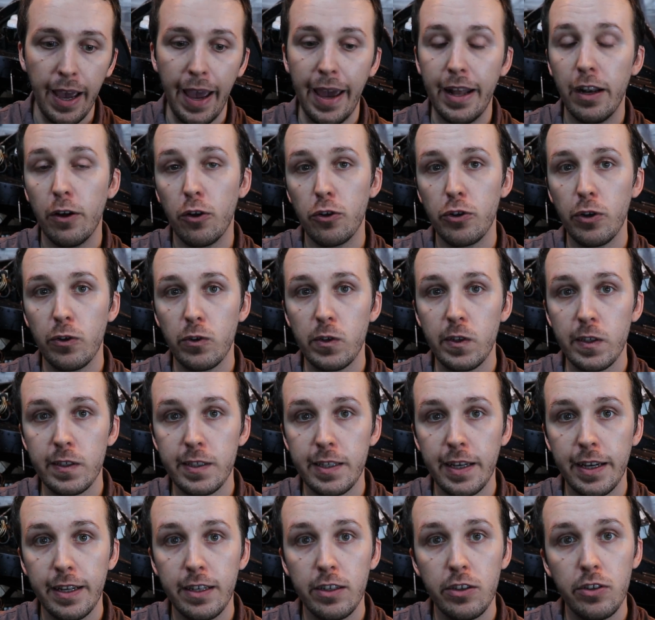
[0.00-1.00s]
And on your
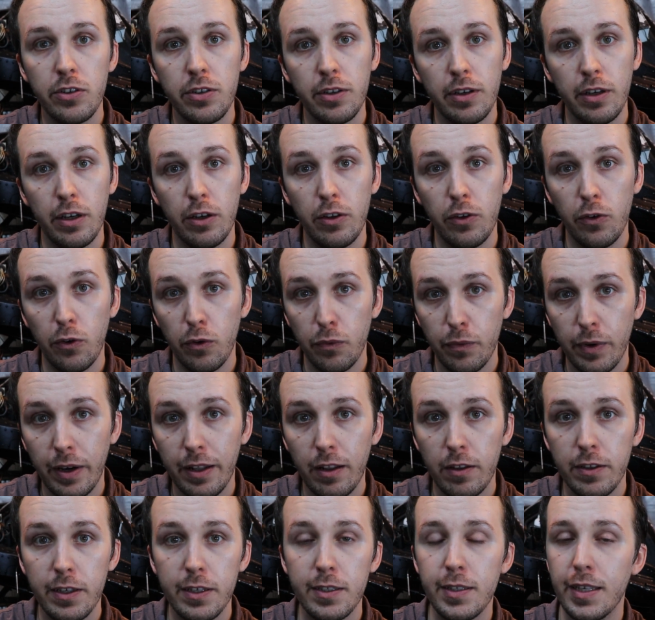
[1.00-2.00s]
descent, uh, your
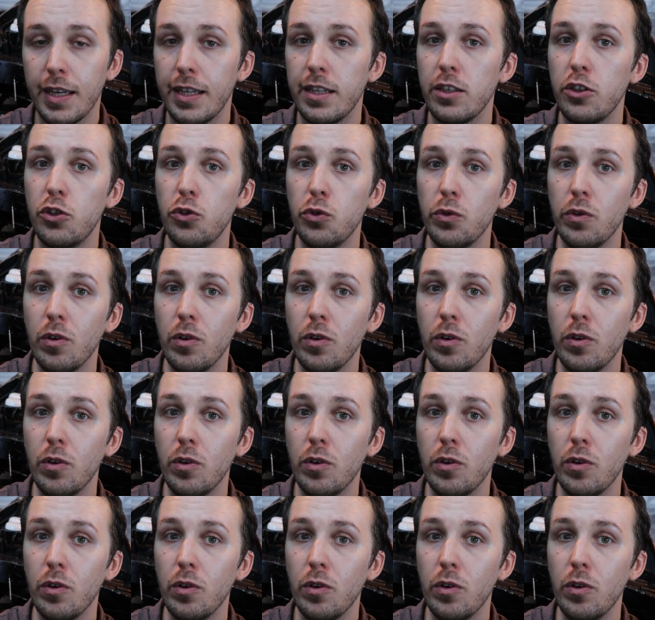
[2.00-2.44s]
final descent,